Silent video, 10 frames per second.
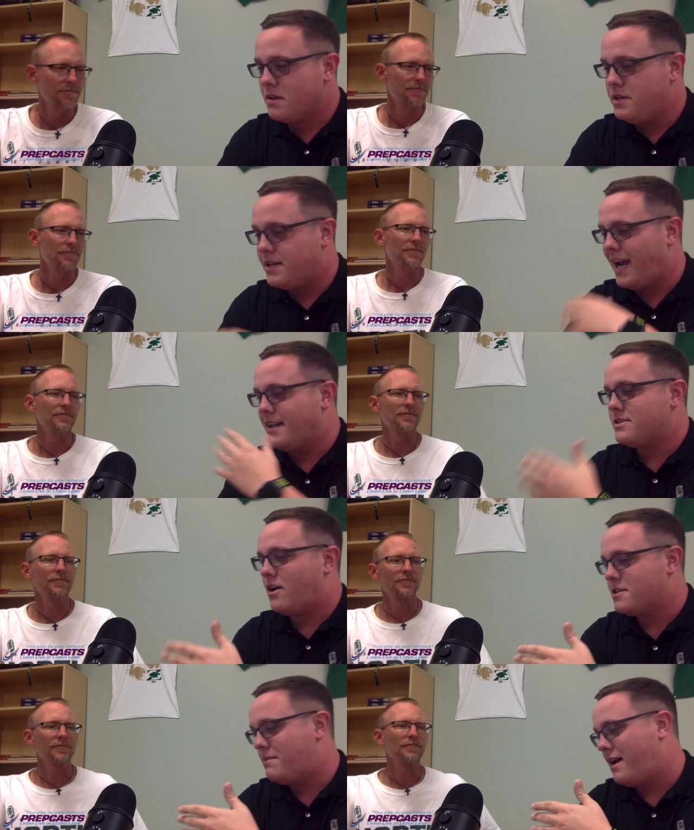Speaker 1: you kind of
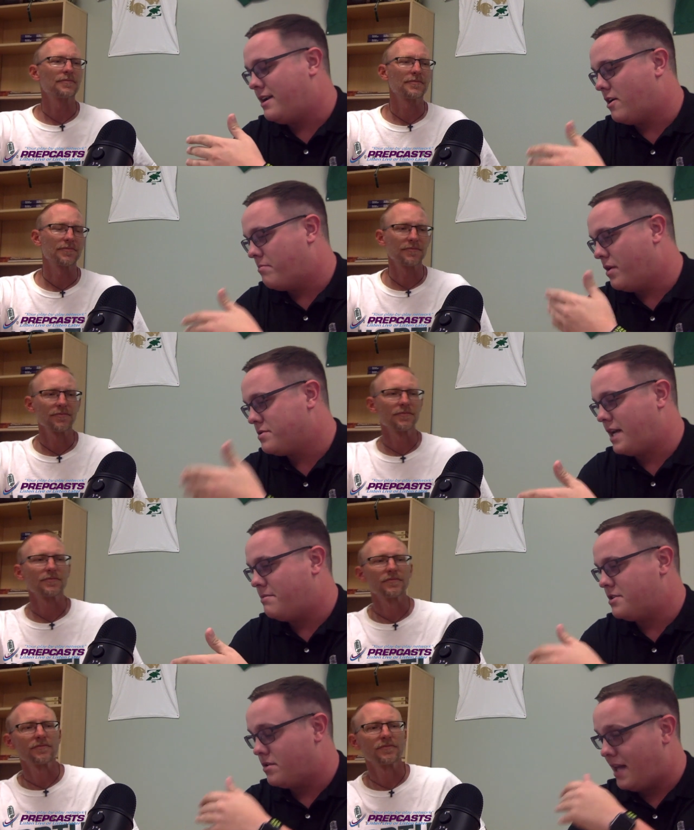talked about it in our post
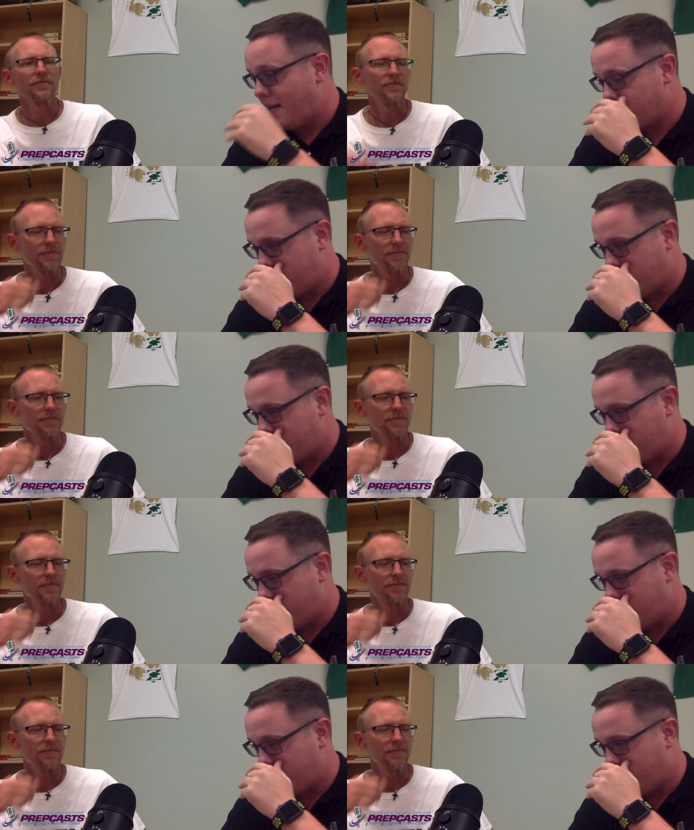game show last